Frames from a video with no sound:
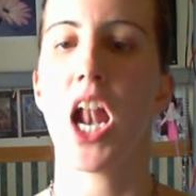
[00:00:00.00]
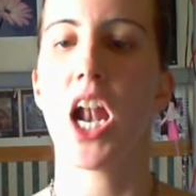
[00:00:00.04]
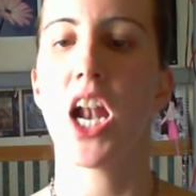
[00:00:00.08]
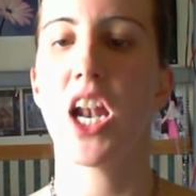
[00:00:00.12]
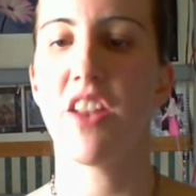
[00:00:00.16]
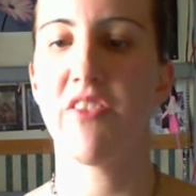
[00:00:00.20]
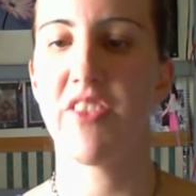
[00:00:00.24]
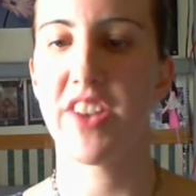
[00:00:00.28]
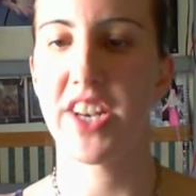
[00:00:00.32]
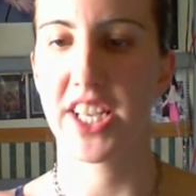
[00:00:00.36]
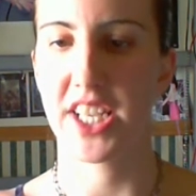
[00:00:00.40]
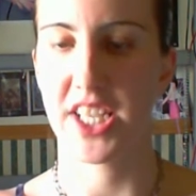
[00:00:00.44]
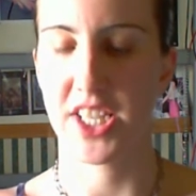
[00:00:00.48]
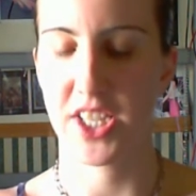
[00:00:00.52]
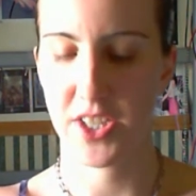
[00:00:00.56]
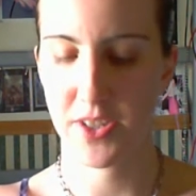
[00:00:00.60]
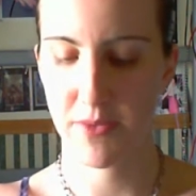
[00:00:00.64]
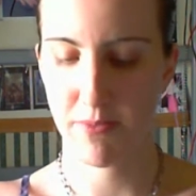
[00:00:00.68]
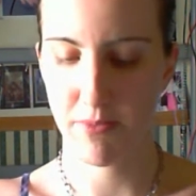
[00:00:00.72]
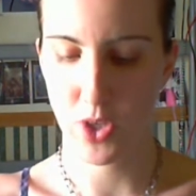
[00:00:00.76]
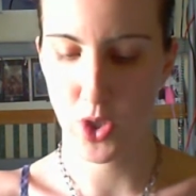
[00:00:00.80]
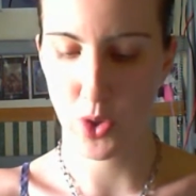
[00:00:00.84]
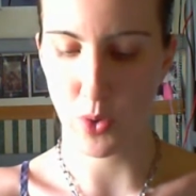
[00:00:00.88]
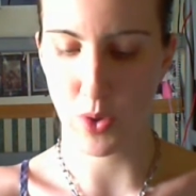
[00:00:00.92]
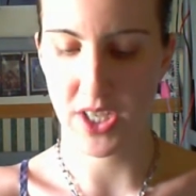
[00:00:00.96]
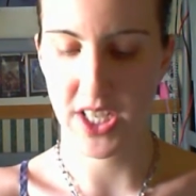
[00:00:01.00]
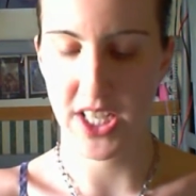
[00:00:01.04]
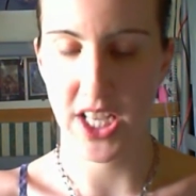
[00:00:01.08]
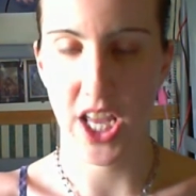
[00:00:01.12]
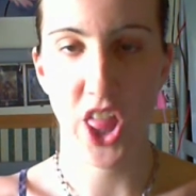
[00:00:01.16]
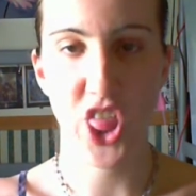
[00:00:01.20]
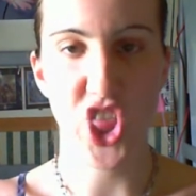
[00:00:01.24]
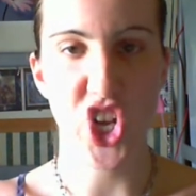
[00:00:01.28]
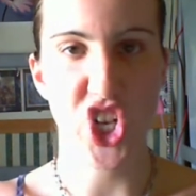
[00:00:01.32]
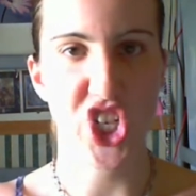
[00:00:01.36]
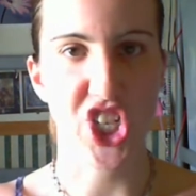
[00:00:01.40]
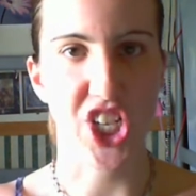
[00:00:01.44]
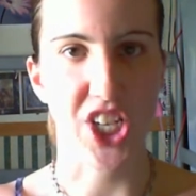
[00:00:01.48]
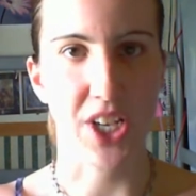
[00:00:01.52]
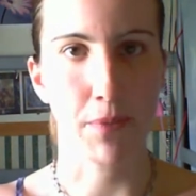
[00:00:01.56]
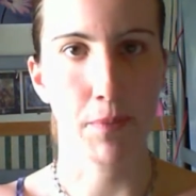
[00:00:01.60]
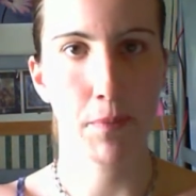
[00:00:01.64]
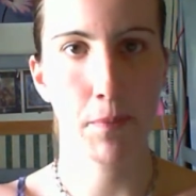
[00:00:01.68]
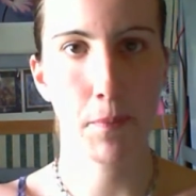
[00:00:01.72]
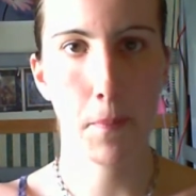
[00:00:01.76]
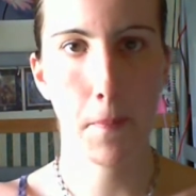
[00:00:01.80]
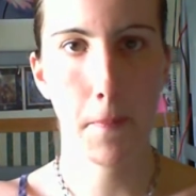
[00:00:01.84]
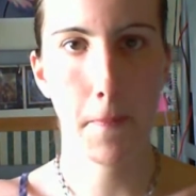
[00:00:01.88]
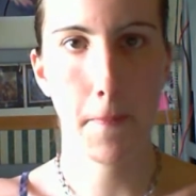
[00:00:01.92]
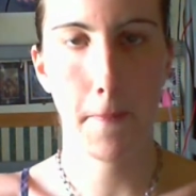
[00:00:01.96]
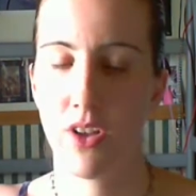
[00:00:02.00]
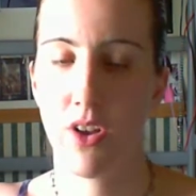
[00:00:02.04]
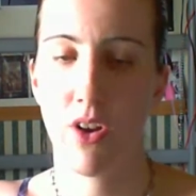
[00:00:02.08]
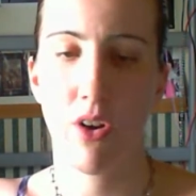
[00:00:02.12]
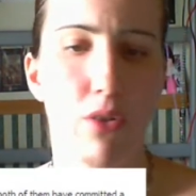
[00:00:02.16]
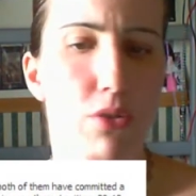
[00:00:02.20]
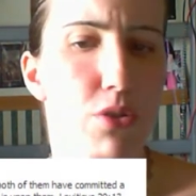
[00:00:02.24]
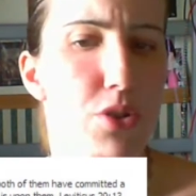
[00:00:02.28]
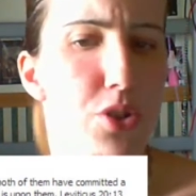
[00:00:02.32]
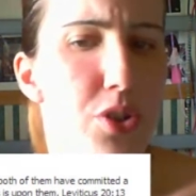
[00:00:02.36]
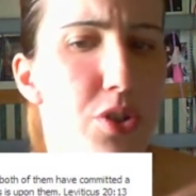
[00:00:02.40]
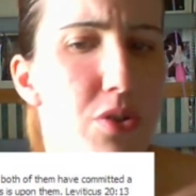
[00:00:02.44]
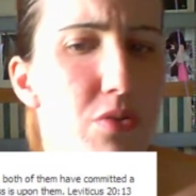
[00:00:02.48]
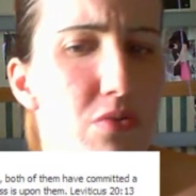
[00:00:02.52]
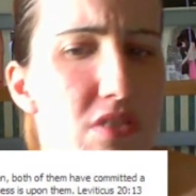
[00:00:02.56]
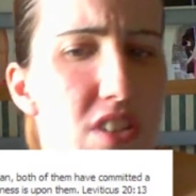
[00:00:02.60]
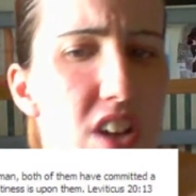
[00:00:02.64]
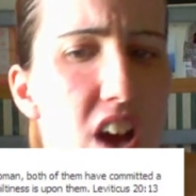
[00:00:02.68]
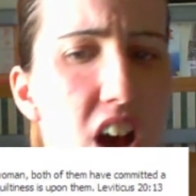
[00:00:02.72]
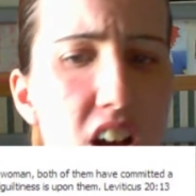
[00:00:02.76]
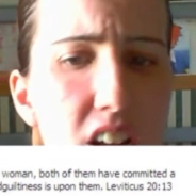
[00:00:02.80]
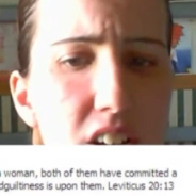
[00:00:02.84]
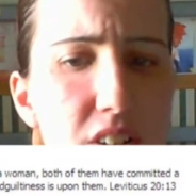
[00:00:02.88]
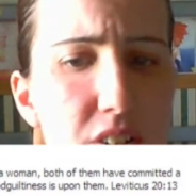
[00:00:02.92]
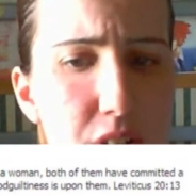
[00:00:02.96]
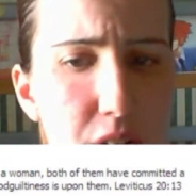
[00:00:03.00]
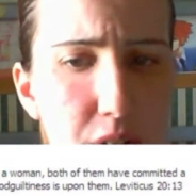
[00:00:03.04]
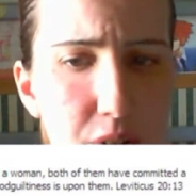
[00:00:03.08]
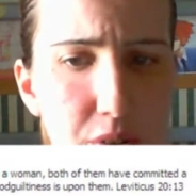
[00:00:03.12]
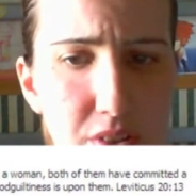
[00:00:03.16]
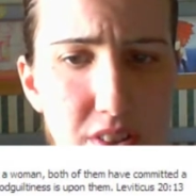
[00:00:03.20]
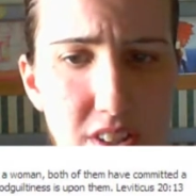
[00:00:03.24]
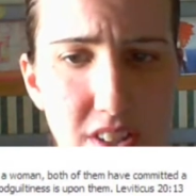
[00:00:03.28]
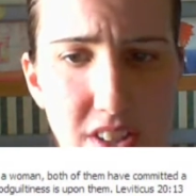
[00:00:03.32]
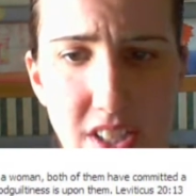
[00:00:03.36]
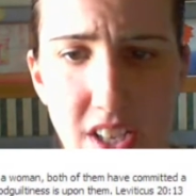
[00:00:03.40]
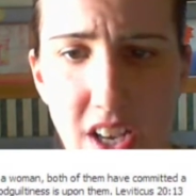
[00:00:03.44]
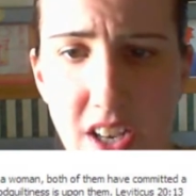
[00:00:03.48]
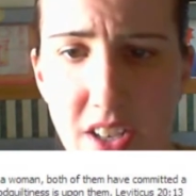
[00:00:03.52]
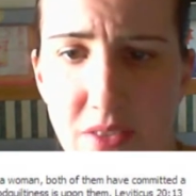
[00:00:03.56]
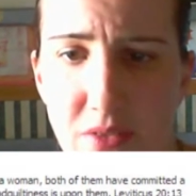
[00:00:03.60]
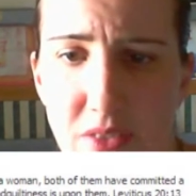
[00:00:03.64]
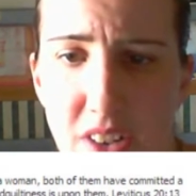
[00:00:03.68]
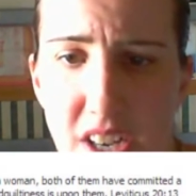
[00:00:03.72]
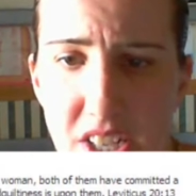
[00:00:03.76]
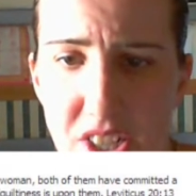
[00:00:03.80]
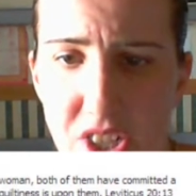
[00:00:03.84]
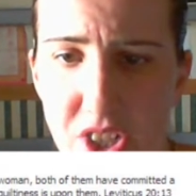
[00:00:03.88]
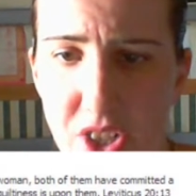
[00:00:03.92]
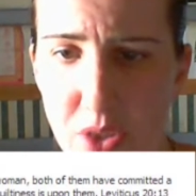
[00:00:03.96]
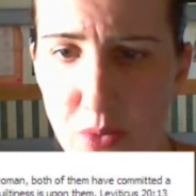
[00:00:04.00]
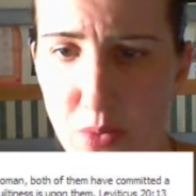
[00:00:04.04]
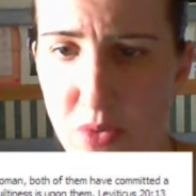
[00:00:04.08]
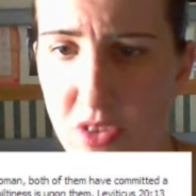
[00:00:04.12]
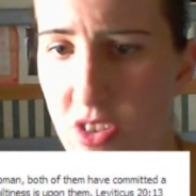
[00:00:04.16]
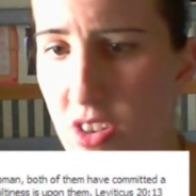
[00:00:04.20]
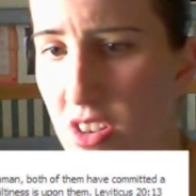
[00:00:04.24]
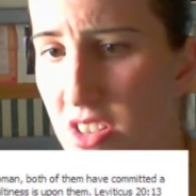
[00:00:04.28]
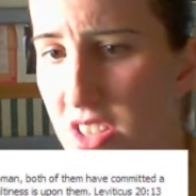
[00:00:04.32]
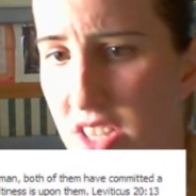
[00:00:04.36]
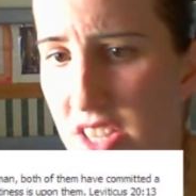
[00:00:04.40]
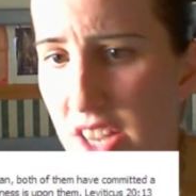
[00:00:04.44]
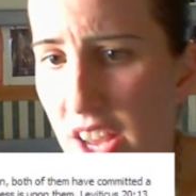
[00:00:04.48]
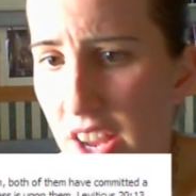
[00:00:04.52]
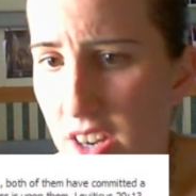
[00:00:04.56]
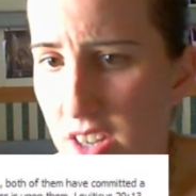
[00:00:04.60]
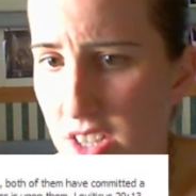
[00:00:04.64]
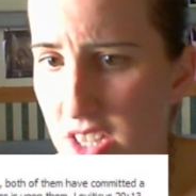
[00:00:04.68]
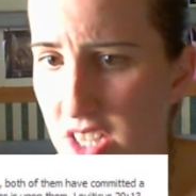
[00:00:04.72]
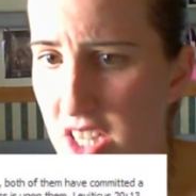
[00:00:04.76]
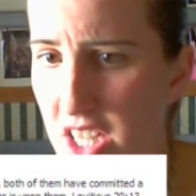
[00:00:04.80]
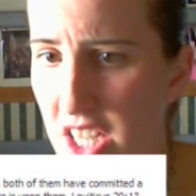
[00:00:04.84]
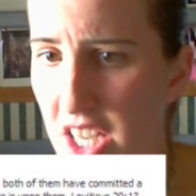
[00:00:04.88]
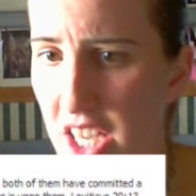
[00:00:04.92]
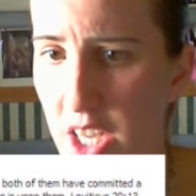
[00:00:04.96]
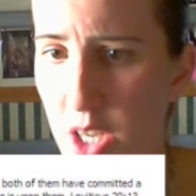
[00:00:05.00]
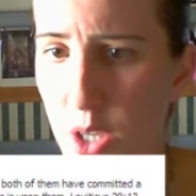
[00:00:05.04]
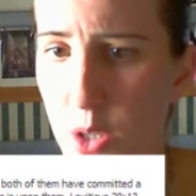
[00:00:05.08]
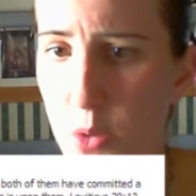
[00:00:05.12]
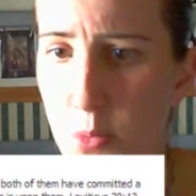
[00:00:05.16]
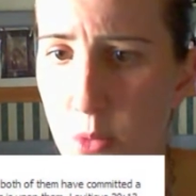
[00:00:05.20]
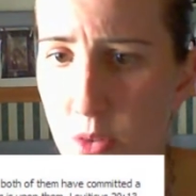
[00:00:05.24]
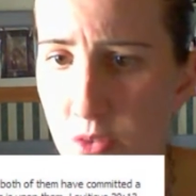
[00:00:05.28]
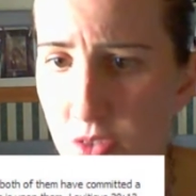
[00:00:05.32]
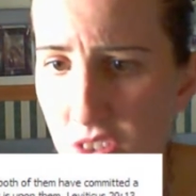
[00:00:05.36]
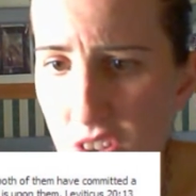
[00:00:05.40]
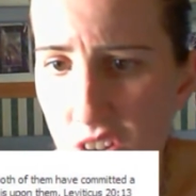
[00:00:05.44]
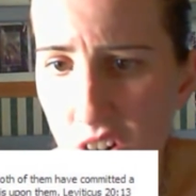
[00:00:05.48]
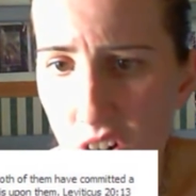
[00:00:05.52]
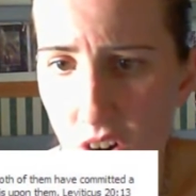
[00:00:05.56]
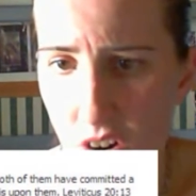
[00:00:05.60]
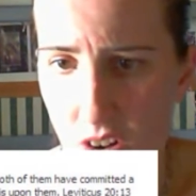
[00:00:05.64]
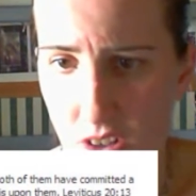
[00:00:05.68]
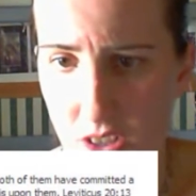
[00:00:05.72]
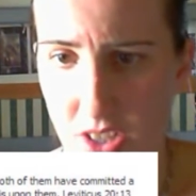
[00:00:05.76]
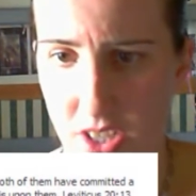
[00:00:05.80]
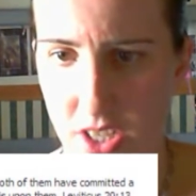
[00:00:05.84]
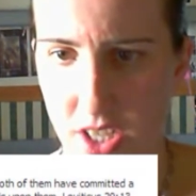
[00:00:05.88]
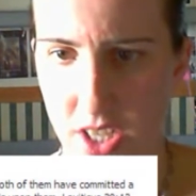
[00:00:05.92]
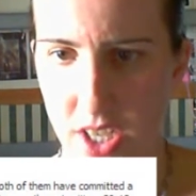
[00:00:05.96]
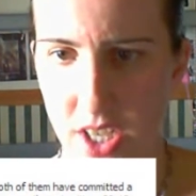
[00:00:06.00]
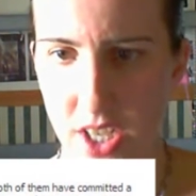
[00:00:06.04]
Leviticus 20:13. Or do you not know that the unrighteous will not inherit the kingdom of God?